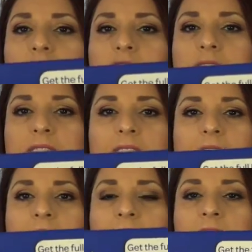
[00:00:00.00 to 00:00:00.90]
you just
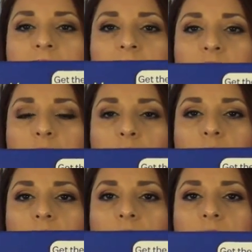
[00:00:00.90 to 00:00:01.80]
line
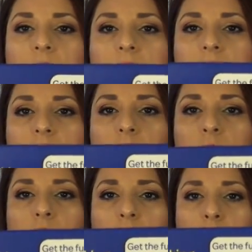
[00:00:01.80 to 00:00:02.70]
your
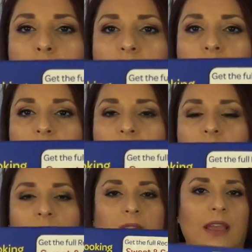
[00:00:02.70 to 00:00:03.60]
slow cooker with it,
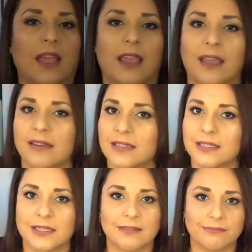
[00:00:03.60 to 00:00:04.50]
and
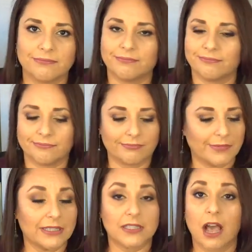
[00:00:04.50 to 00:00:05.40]

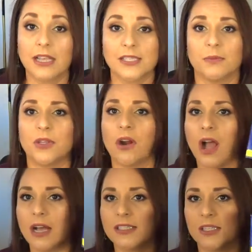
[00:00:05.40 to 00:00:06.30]
it's awesome.
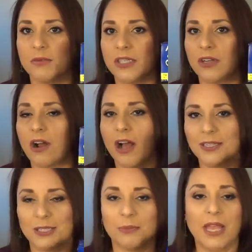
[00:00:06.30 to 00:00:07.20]
They're awesome. These are
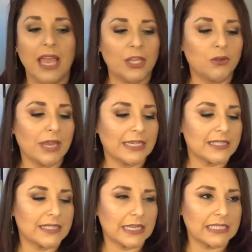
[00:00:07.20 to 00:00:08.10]
awesome. You
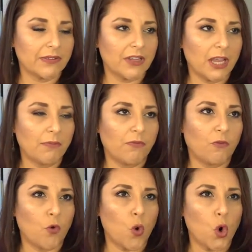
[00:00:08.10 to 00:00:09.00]
get 6 of them
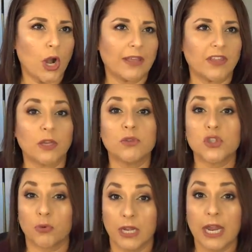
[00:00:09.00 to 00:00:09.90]
for, I think it
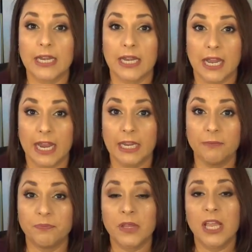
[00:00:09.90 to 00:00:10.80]
was
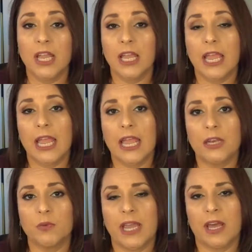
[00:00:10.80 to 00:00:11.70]
$3.99,
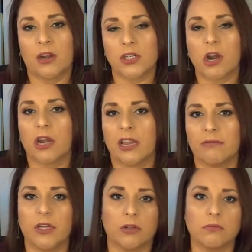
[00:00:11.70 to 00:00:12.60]
and we had our
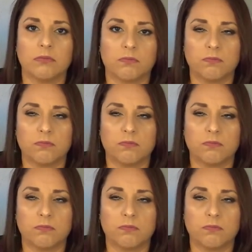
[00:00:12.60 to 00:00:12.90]
Target, you know,